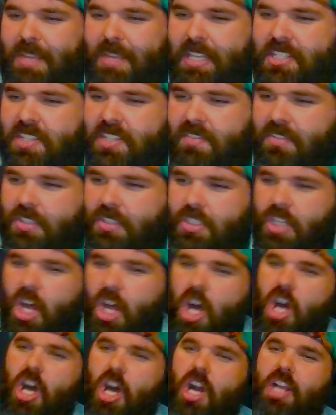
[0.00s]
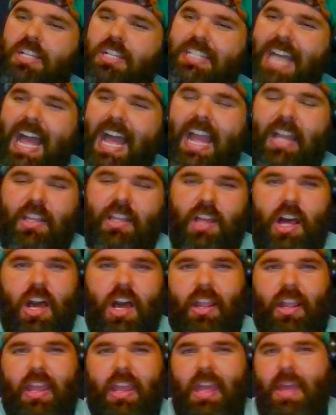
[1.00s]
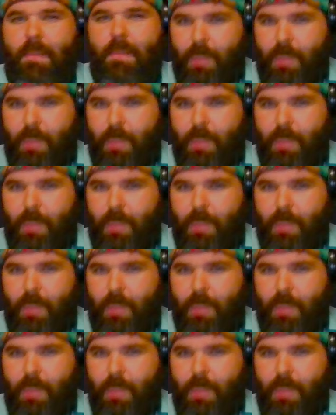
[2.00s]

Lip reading: minutes of long dialogue,